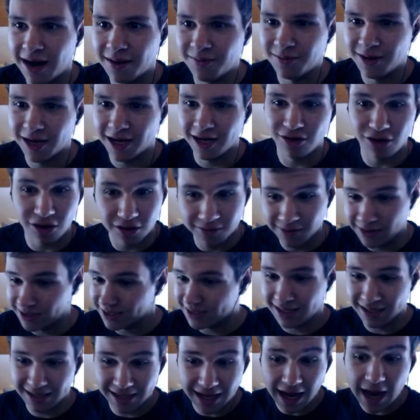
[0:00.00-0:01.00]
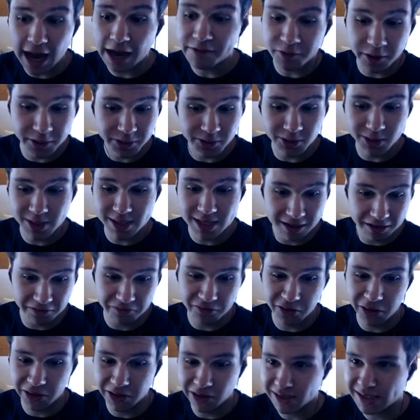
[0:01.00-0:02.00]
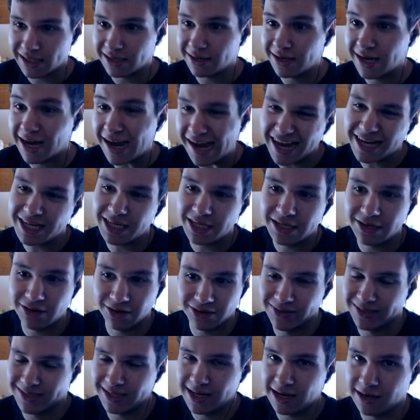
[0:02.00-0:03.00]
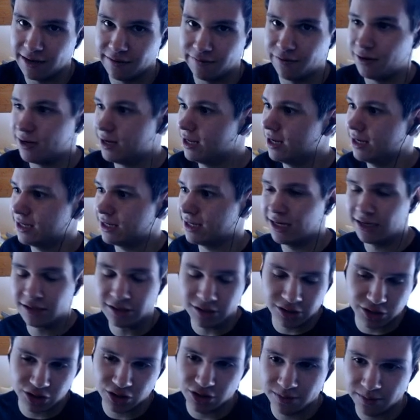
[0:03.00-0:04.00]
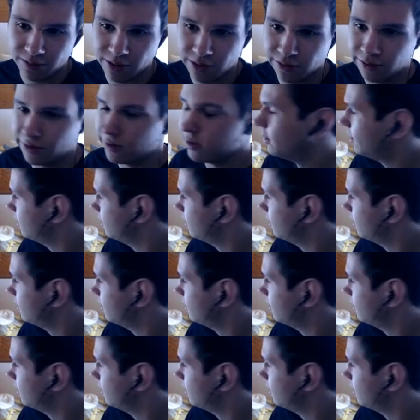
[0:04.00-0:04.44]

like always like I've got to study for those, and I actually got to study for like English tomorrow.